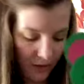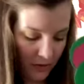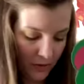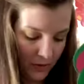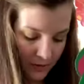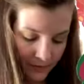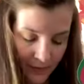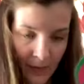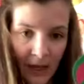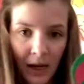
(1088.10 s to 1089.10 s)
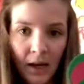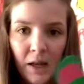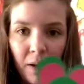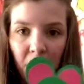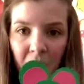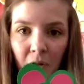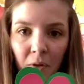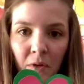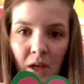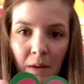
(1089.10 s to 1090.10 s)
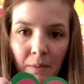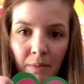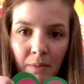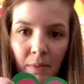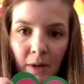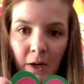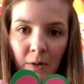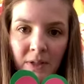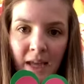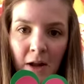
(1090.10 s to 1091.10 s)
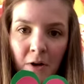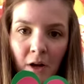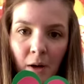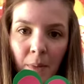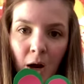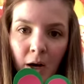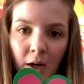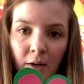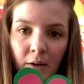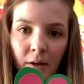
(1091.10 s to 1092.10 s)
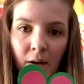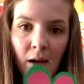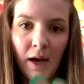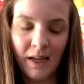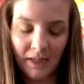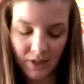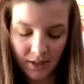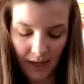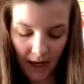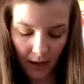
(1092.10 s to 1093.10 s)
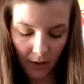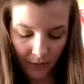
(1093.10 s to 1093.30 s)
nose, and I'm going to glue them, you know, scattered apart on each side.